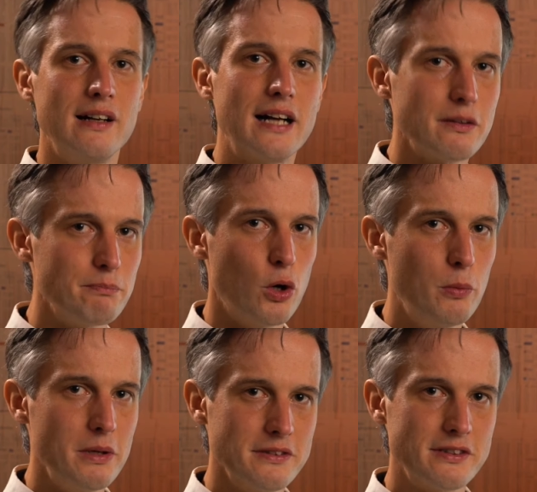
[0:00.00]
at the
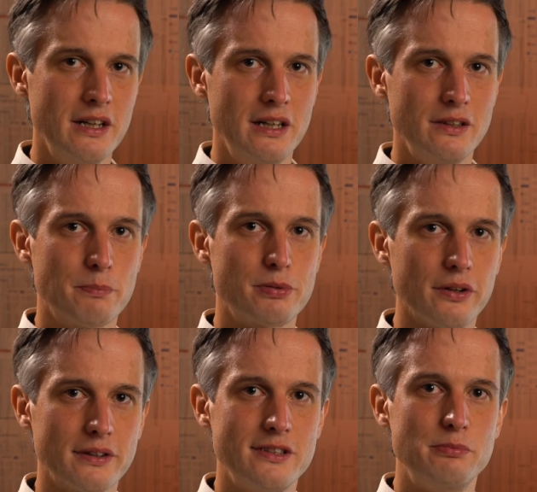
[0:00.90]
moment the
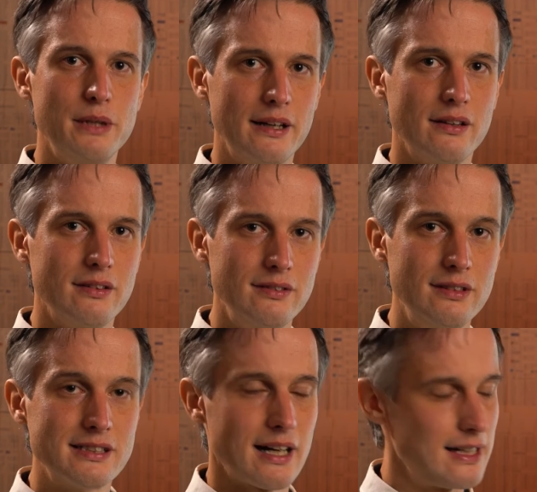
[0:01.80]
product is being
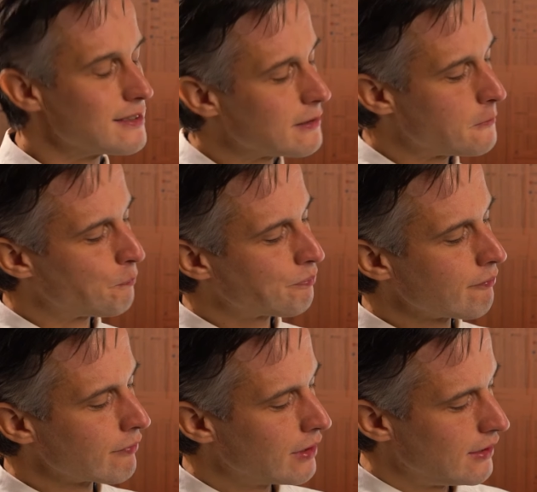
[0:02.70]
designed.
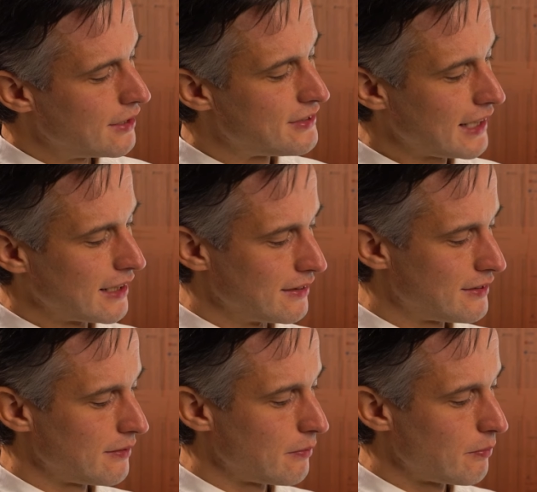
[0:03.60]
A
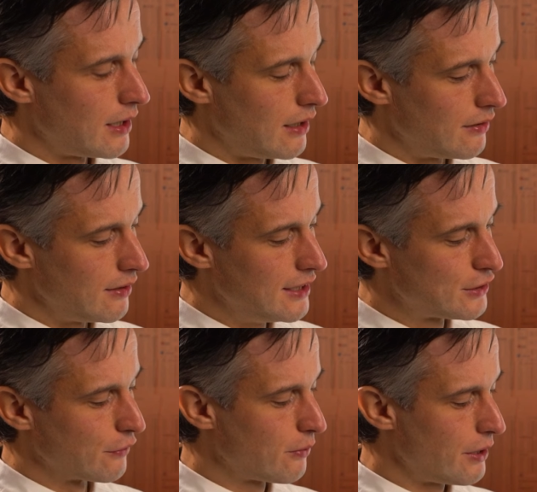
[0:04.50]
second
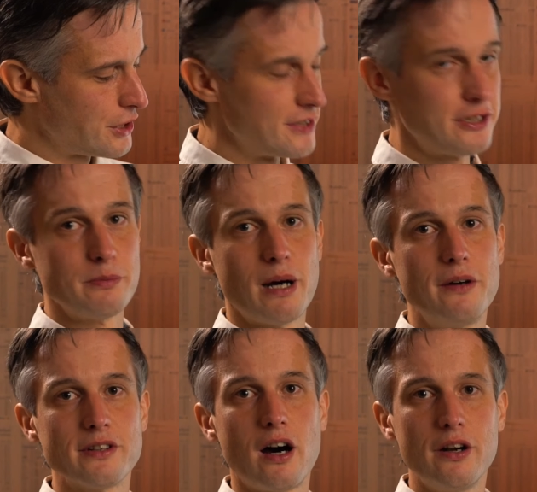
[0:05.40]
list of questions is
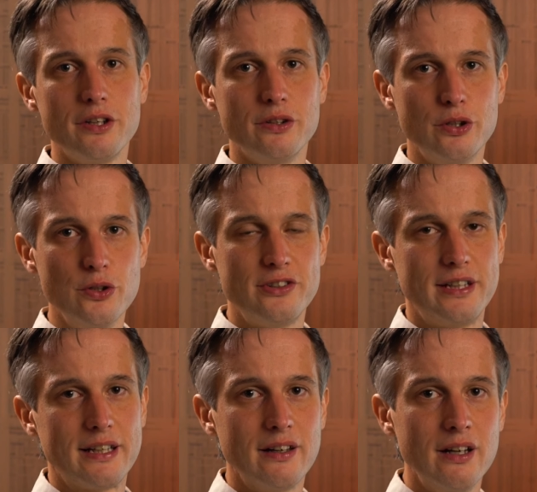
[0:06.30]
about, are you
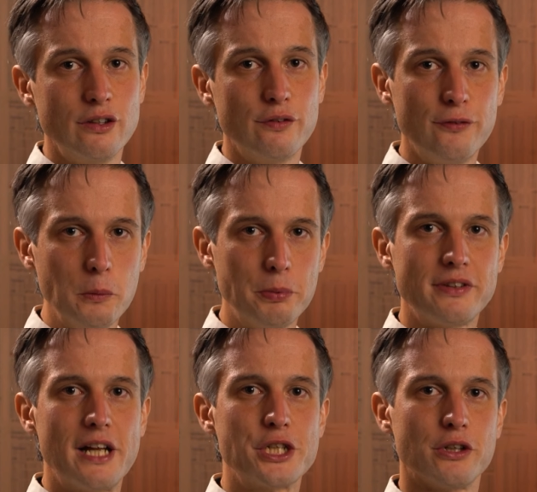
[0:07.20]
using the full
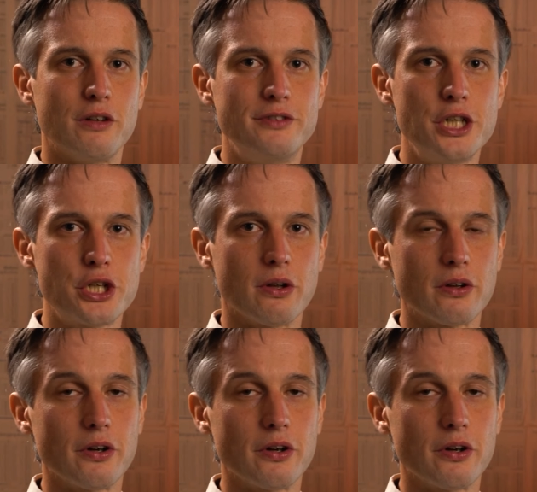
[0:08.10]
potential of digital